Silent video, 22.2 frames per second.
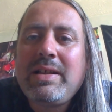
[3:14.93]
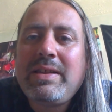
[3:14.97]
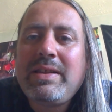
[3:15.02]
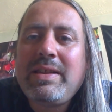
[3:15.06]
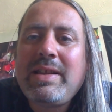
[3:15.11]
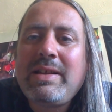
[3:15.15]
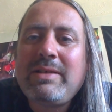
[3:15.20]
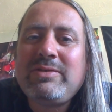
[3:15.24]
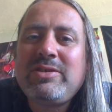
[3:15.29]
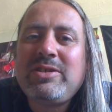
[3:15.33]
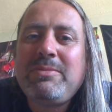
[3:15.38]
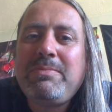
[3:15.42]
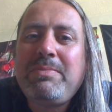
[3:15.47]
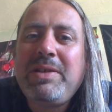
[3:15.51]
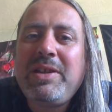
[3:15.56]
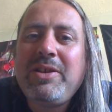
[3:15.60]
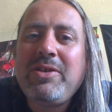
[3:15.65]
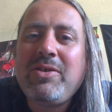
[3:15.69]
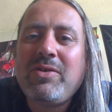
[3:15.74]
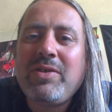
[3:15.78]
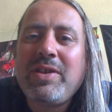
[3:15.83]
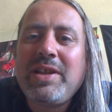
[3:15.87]
Now, to
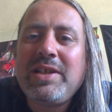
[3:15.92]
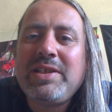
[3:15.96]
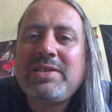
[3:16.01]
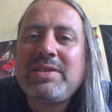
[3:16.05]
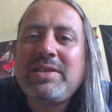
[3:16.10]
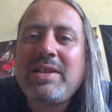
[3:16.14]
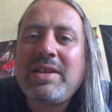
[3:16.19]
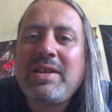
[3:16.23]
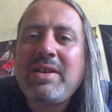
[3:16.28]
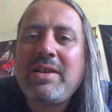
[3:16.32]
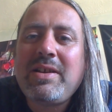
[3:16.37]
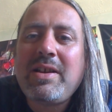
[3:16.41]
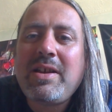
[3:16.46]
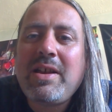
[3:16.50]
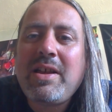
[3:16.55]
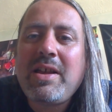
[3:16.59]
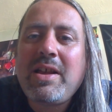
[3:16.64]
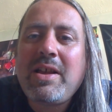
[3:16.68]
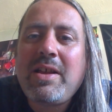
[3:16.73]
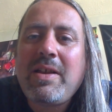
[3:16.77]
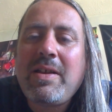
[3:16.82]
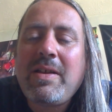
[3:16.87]
be honest,
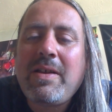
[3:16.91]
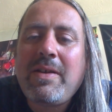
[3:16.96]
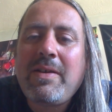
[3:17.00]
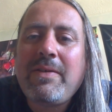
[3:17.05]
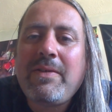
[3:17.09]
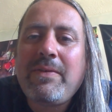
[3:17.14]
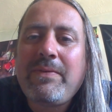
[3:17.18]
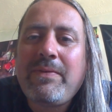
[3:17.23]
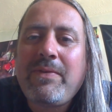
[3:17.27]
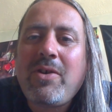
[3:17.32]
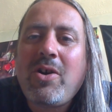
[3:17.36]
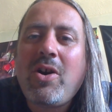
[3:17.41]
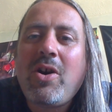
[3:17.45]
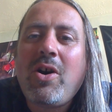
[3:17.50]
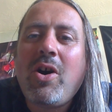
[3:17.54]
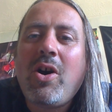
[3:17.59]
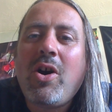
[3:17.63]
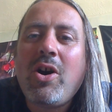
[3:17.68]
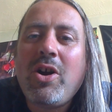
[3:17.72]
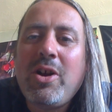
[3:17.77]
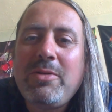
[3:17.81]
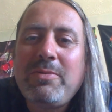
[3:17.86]

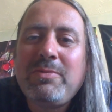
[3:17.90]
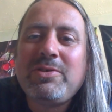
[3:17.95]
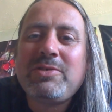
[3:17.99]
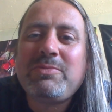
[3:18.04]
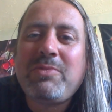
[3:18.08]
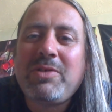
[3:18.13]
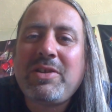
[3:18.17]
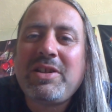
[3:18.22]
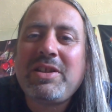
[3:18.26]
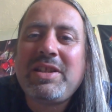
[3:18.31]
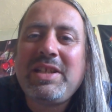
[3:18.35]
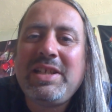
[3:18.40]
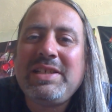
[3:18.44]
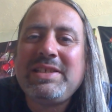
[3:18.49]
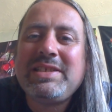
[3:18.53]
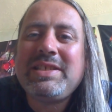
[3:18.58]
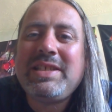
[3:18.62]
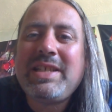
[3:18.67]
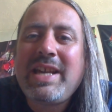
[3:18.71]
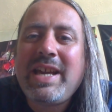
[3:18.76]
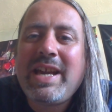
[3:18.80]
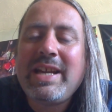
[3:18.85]
I was one of
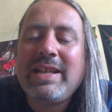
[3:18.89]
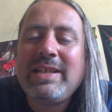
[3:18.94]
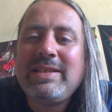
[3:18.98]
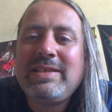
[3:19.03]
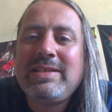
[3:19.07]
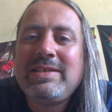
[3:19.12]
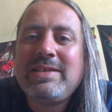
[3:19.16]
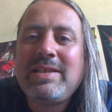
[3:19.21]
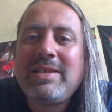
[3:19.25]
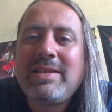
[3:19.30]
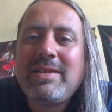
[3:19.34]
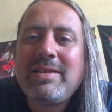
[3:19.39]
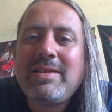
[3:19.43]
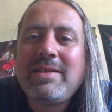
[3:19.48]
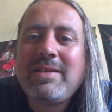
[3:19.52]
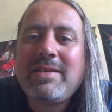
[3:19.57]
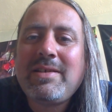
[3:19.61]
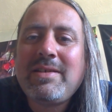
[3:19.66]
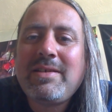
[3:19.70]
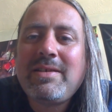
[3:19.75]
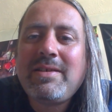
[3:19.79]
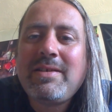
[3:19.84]
these kids,
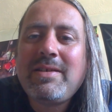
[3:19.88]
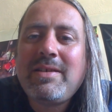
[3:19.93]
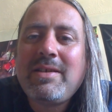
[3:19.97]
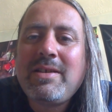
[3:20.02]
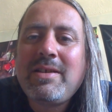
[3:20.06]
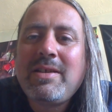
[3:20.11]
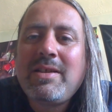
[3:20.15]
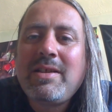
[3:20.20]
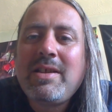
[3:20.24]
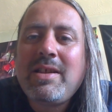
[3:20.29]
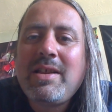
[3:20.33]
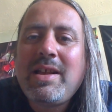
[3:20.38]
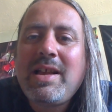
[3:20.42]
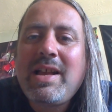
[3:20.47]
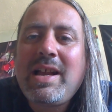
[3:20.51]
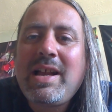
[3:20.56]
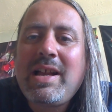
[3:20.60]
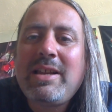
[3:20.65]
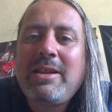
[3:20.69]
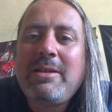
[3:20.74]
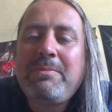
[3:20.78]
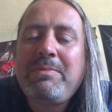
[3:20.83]

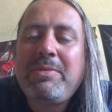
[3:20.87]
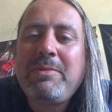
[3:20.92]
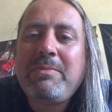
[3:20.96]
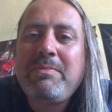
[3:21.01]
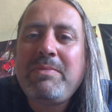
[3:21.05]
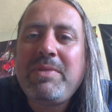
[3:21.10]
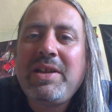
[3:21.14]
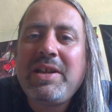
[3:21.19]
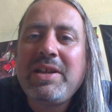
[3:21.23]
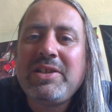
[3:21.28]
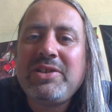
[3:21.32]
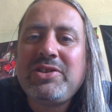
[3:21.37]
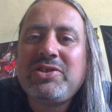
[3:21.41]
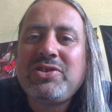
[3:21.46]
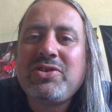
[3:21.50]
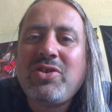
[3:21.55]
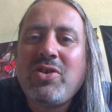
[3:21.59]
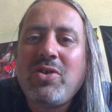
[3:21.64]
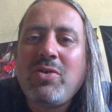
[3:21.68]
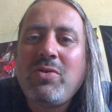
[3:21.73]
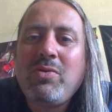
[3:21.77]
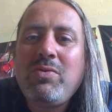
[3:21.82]
and it'd been me at
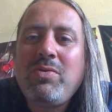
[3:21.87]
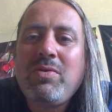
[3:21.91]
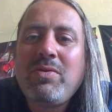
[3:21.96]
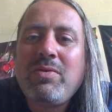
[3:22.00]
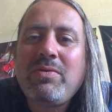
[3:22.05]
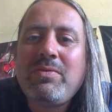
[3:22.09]
school